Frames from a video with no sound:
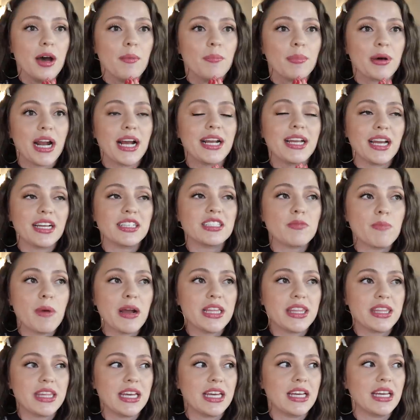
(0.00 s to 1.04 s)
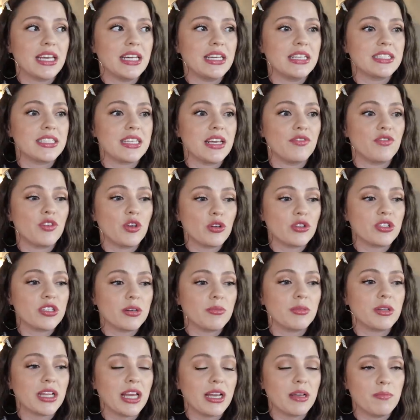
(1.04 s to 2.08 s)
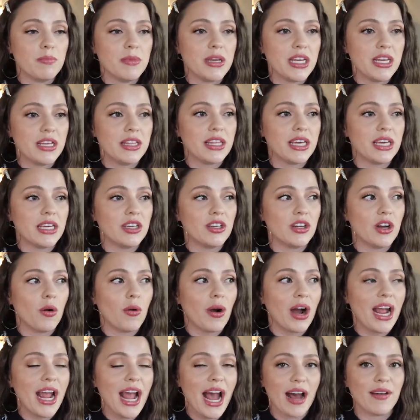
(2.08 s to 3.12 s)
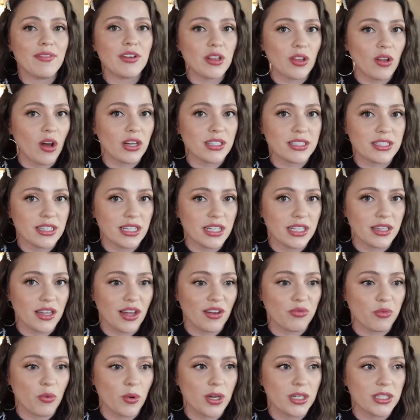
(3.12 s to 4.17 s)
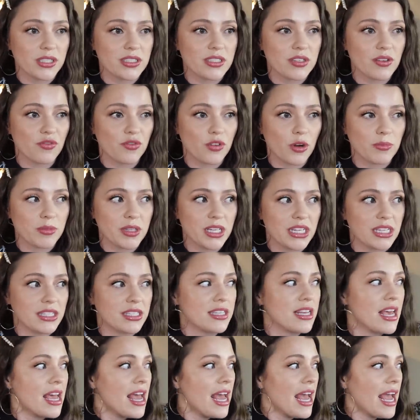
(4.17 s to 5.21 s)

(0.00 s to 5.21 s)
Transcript: But I guess my thing is if you're someone like me that, you know, I haven't lost any loved ones from this.